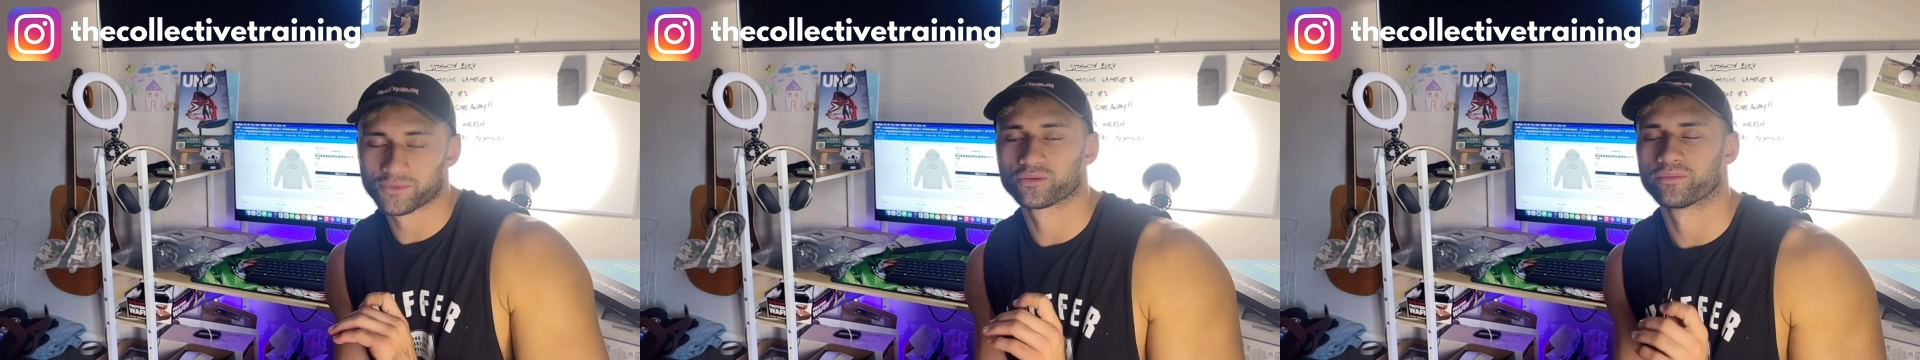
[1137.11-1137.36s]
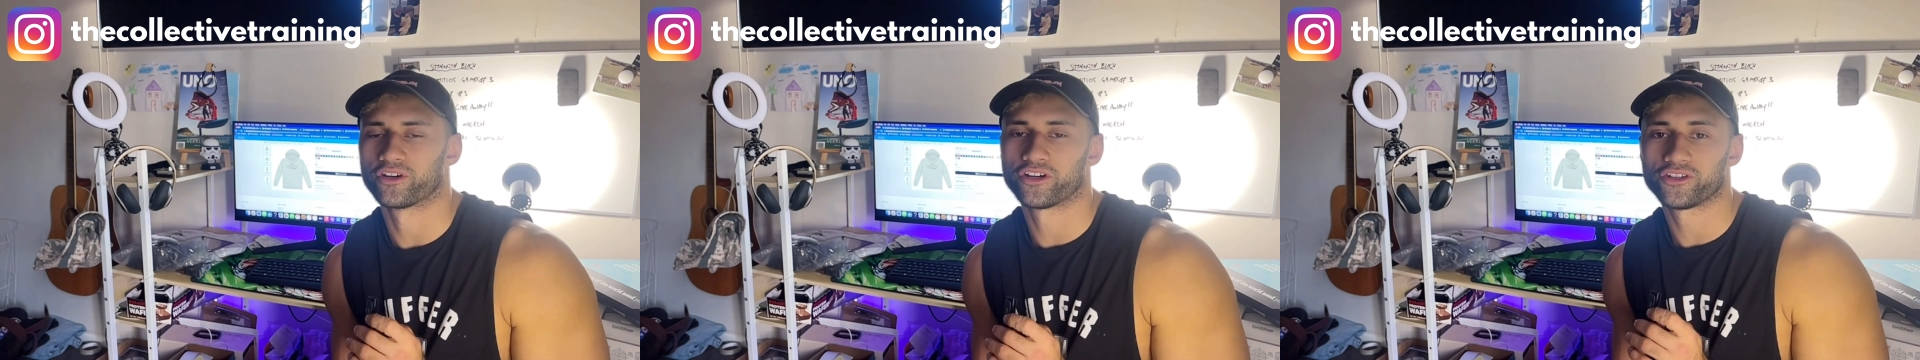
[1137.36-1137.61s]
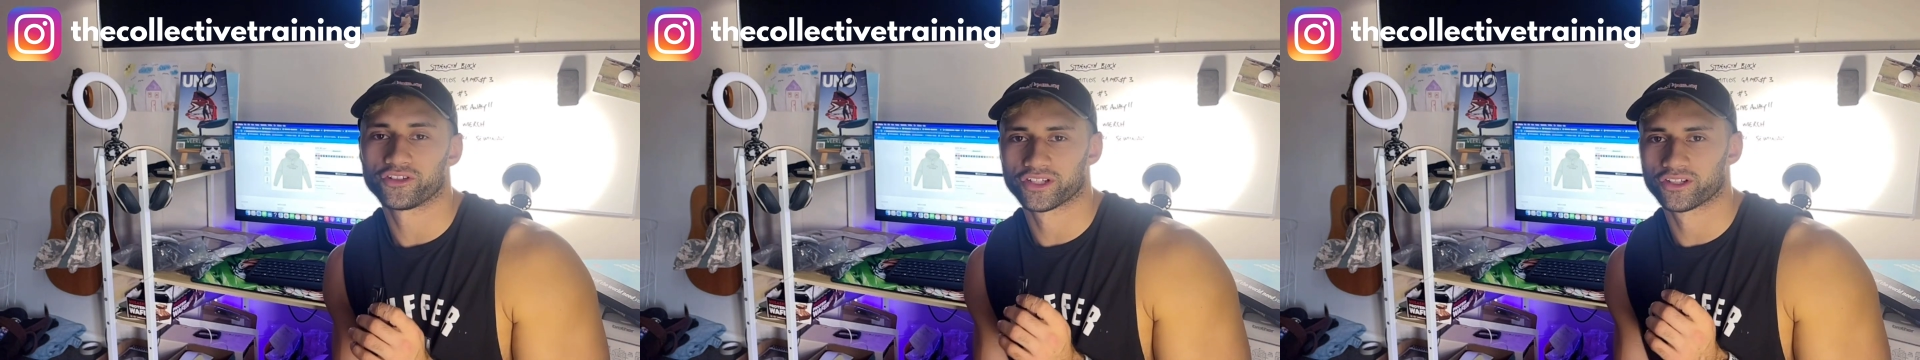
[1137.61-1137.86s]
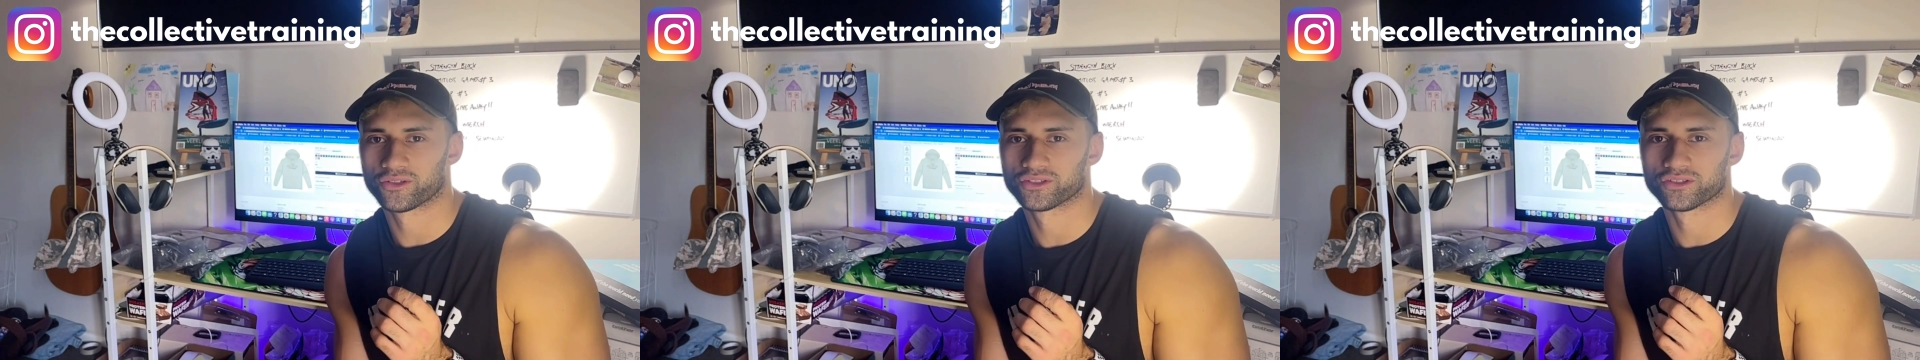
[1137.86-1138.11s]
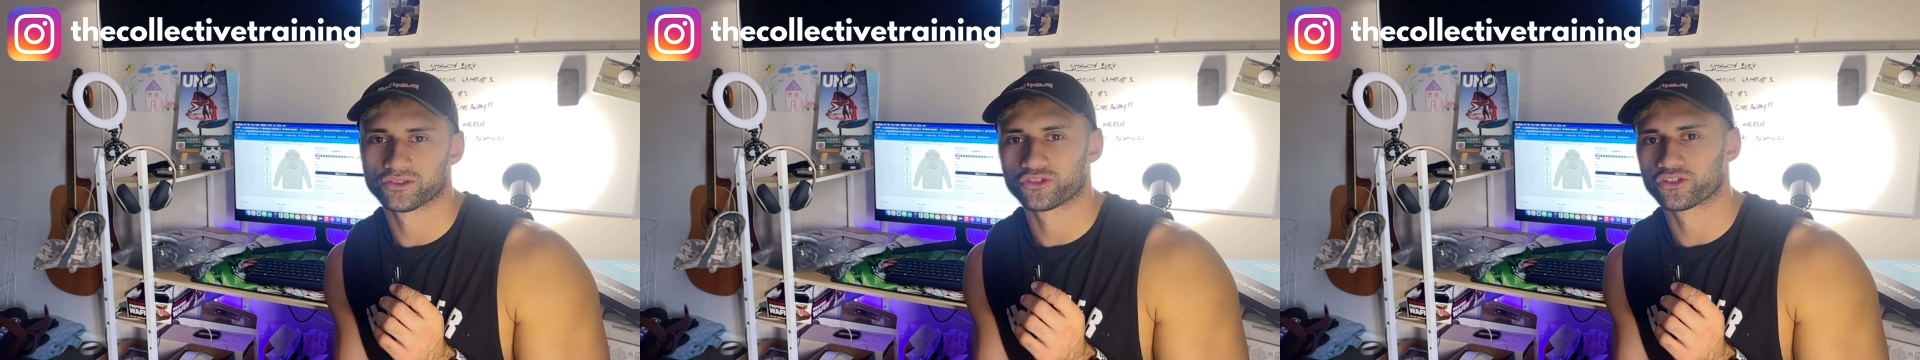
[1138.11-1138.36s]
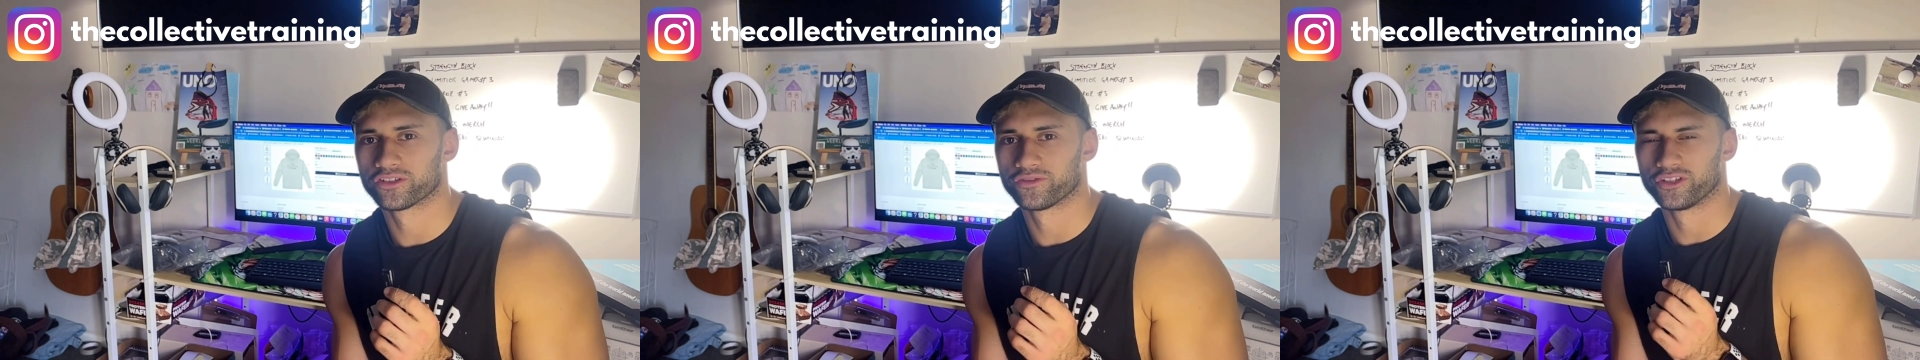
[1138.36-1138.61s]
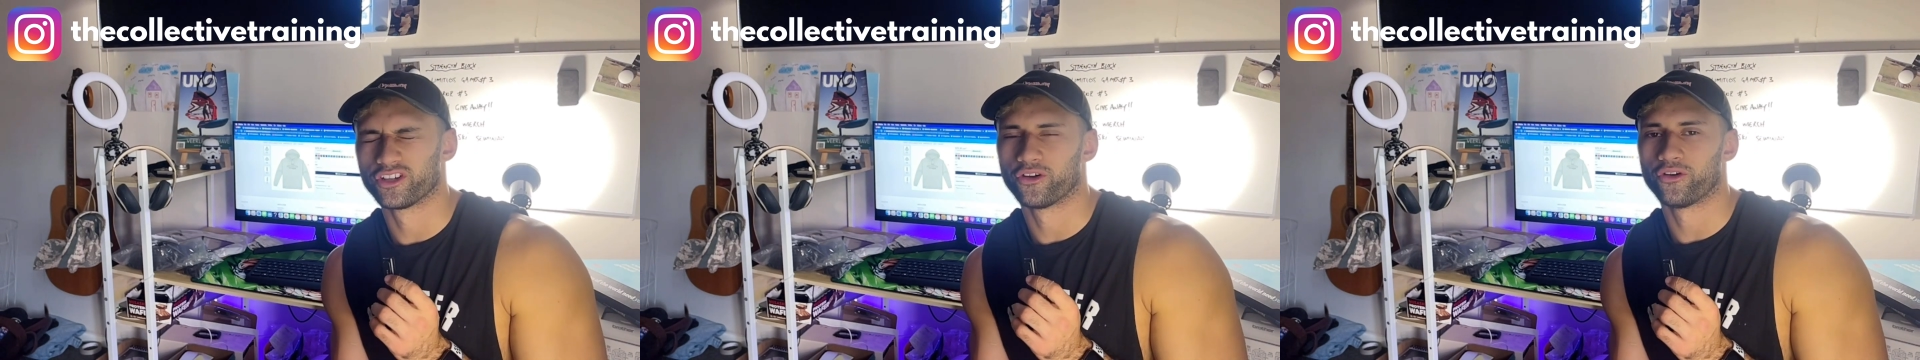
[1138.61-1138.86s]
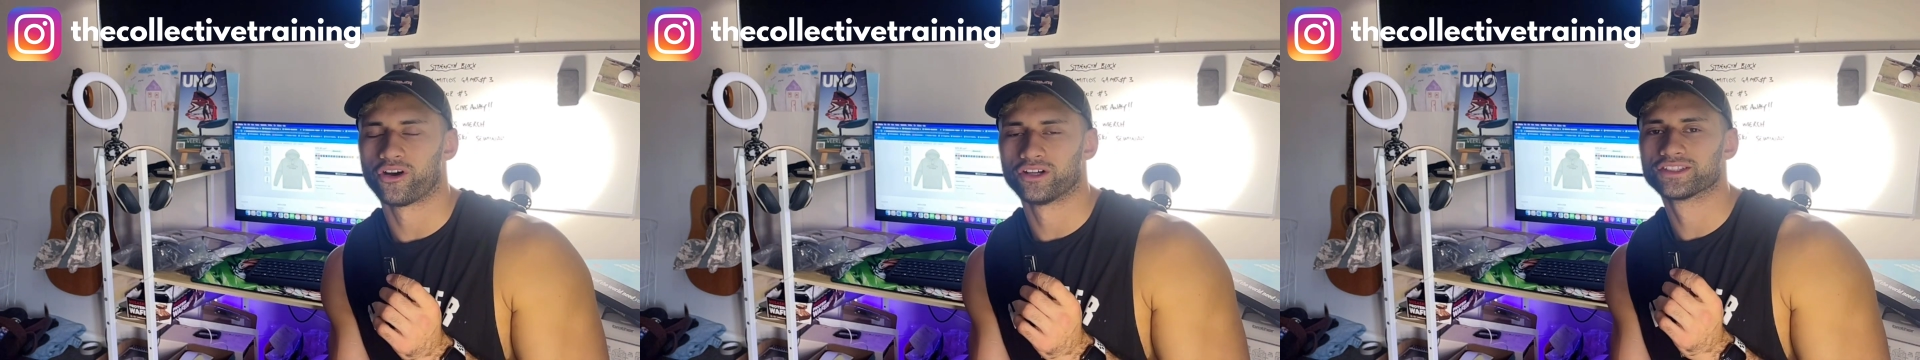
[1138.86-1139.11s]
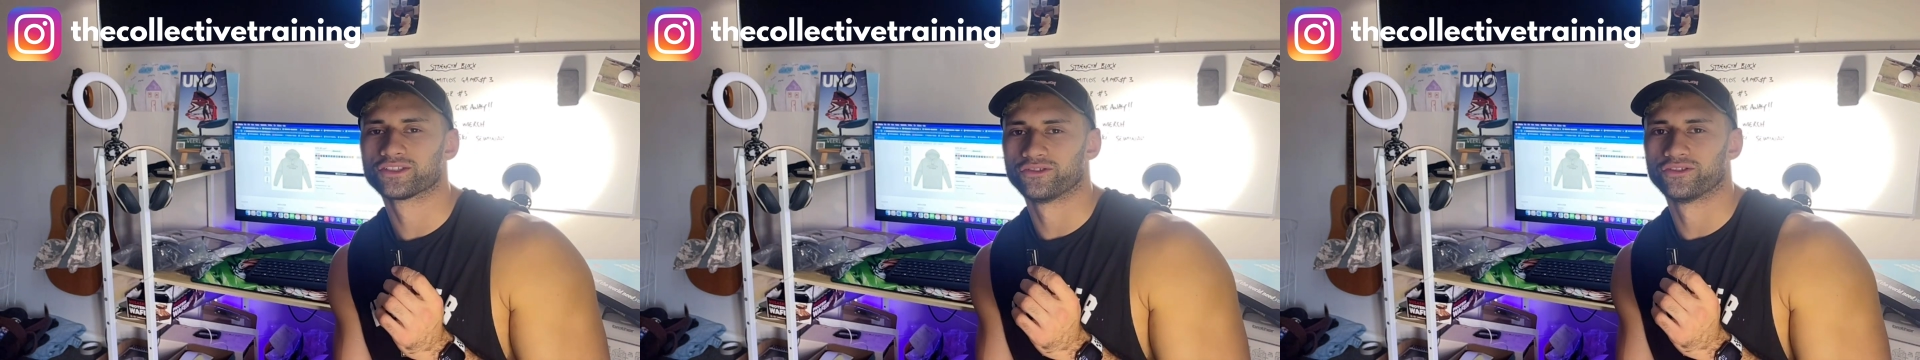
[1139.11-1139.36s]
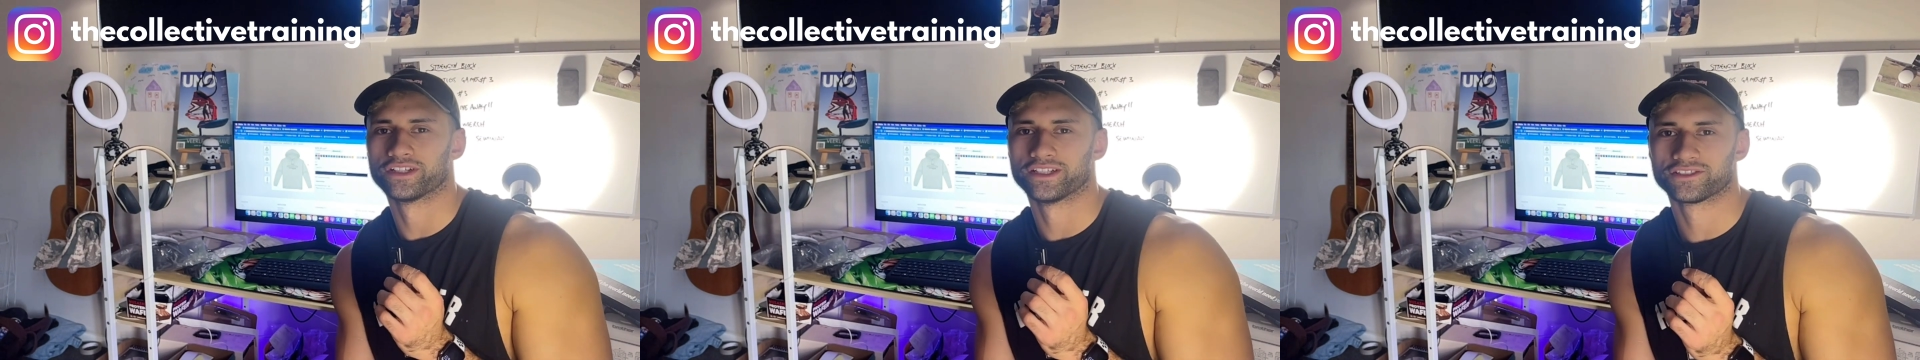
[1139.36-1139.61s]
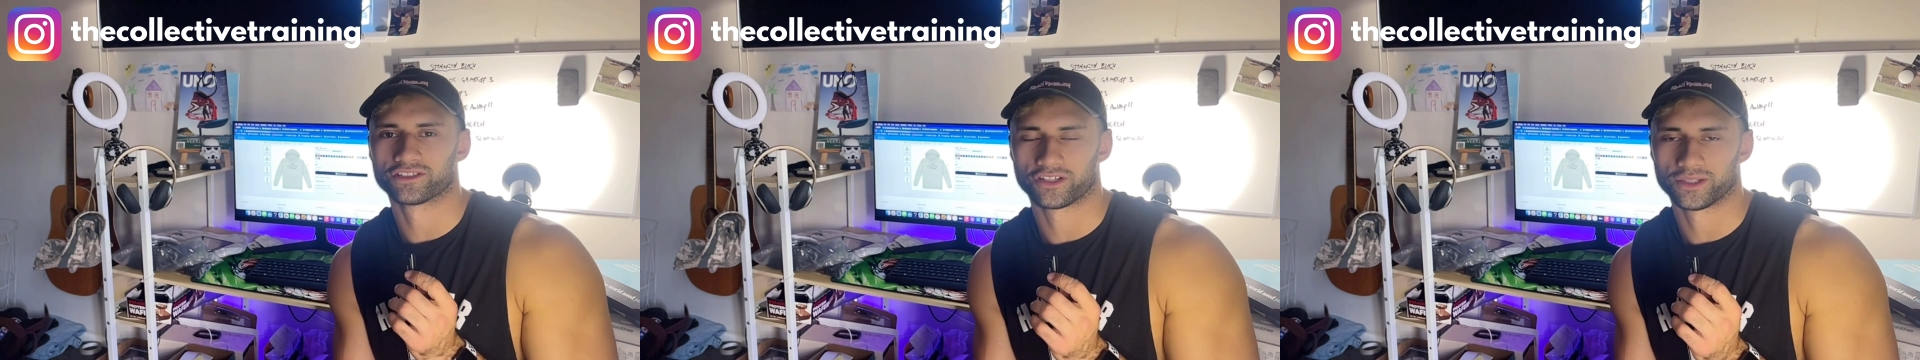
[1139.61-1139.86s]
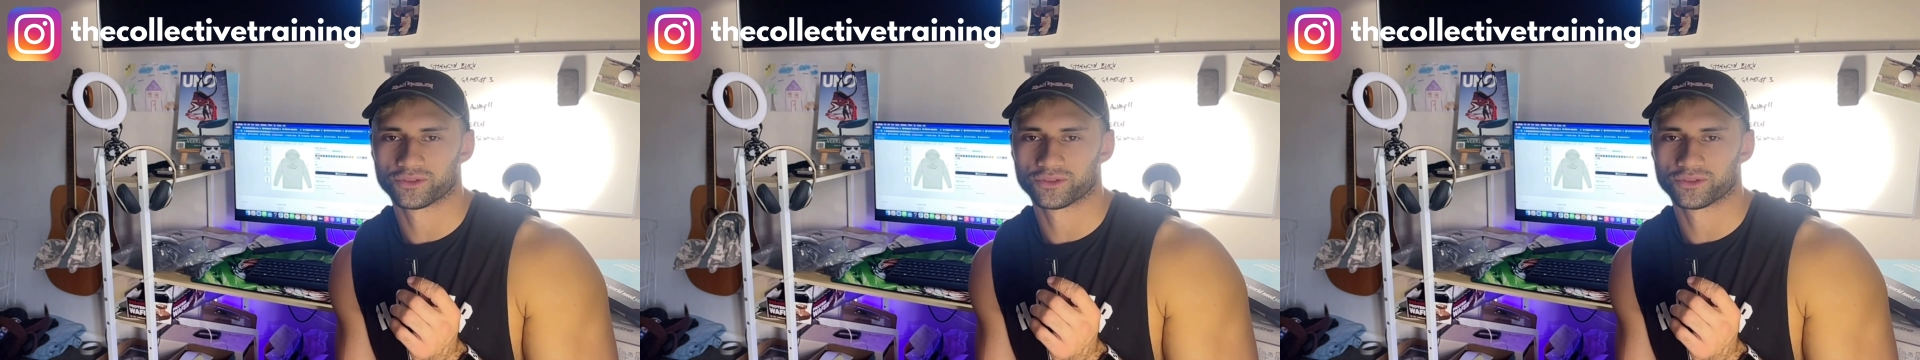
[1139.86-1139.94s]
tomorrow. You can go into the draw if you go onto the Instagram